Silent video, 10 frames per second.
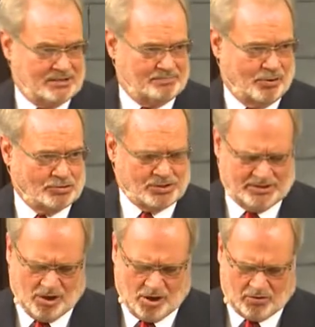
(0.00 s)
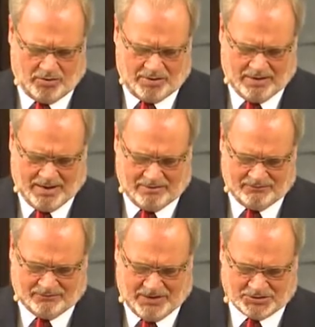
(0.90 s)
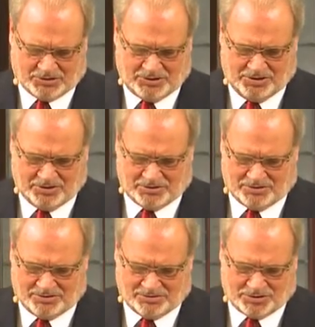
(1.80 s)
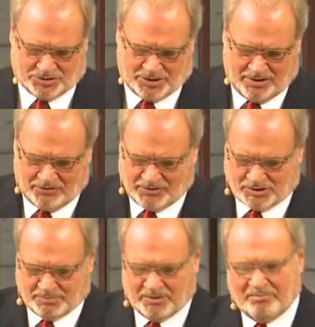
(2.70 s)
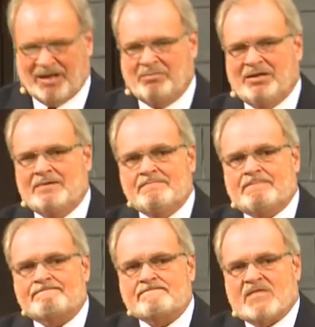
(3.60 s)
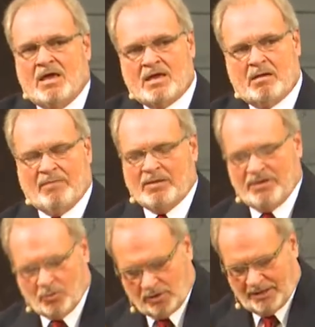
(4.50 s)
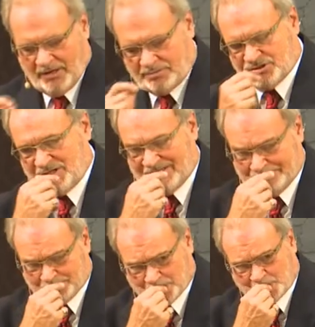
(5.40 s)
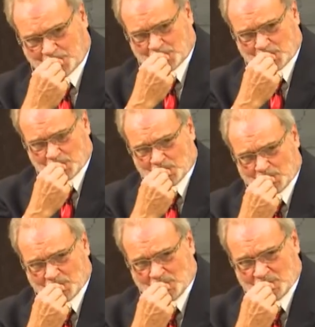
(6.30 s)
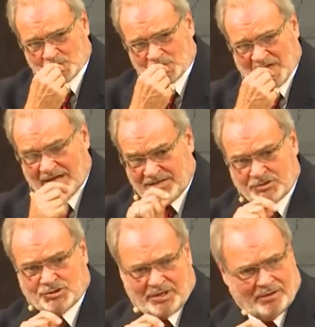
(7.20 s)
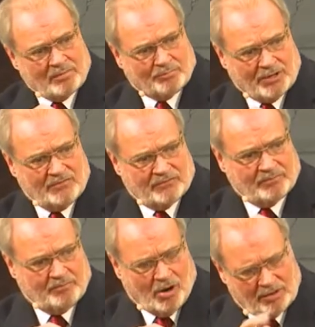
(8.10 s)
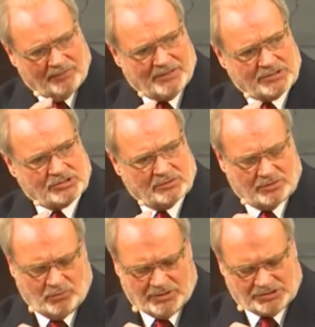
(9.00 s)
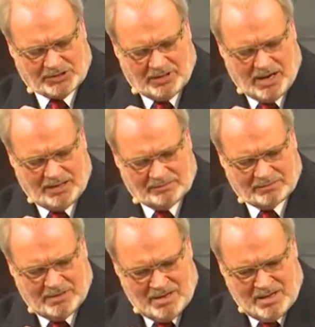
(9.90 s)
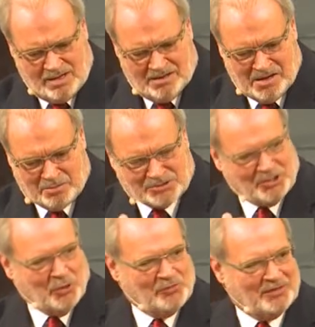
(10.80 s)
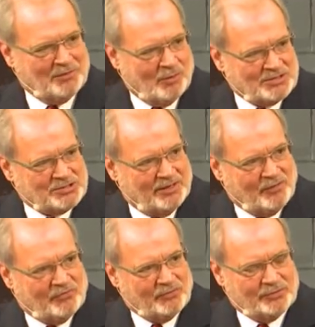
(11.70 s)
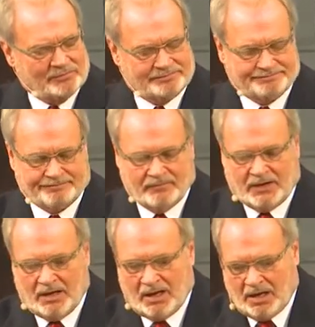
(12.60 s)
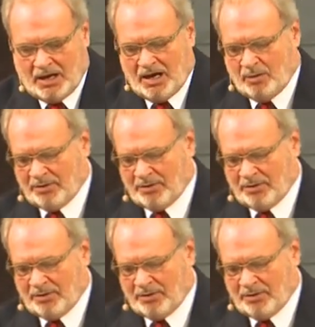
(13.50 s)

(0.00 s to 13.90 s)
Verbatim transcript: Well, this is a personally awkward. I've hesitated to, to share this, but maybe, maybe it will help some. I did share a brief part of this on a Wednesday night, and I was told that it was helpful.